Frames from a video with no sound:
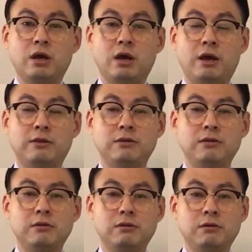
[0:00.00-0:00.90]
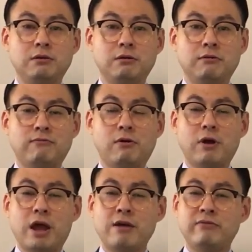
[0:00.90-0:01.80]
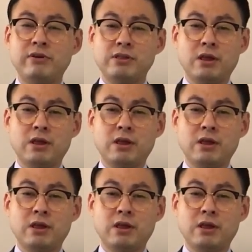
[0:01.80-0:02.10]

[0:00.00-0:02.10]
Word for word: and for every